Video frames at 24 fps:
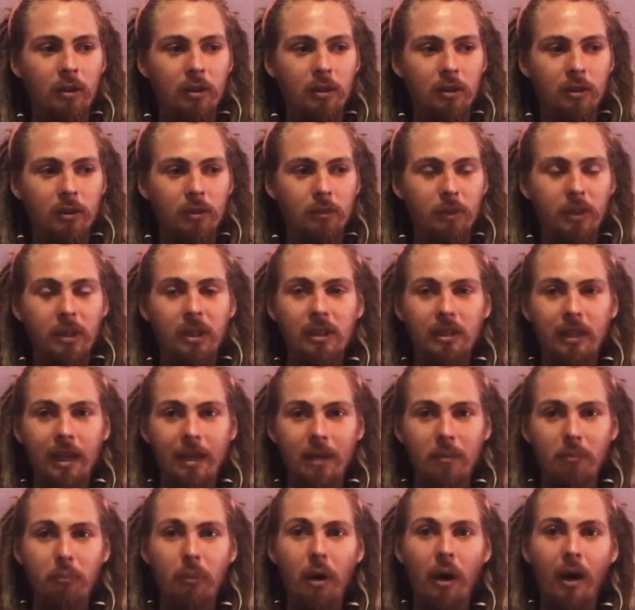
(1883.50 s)
because I
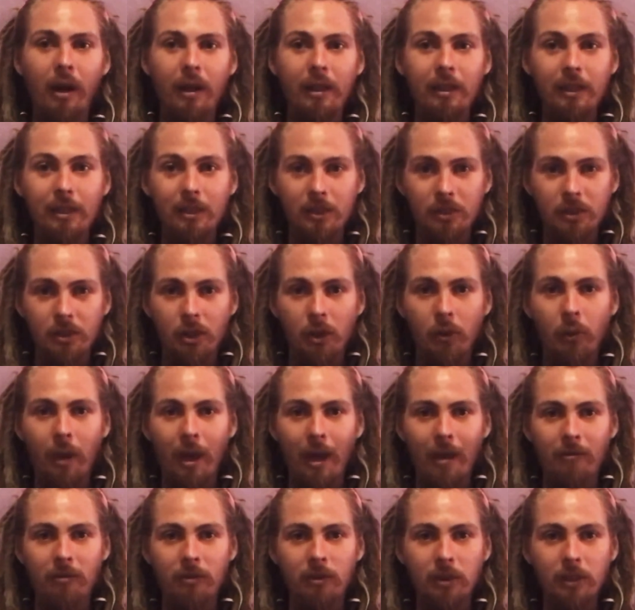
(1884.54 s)
embody it so
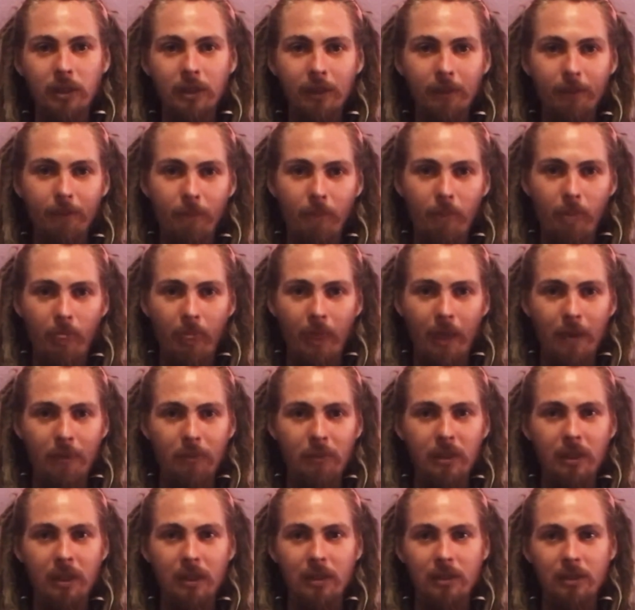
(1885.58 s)
heavily, and
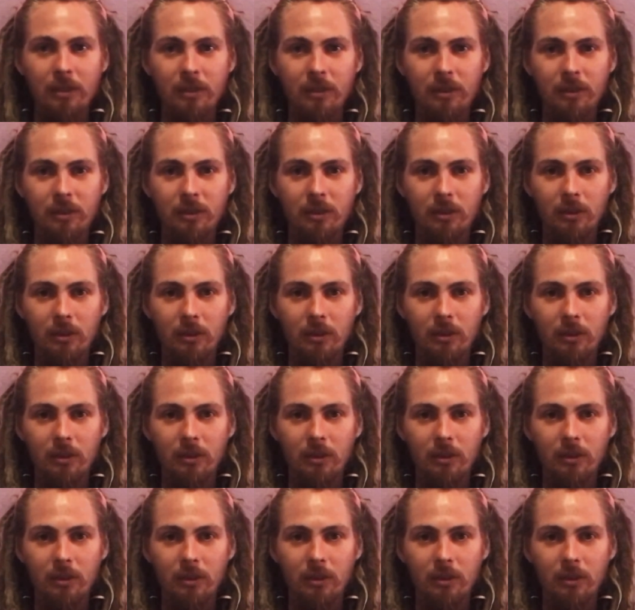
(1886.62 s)
because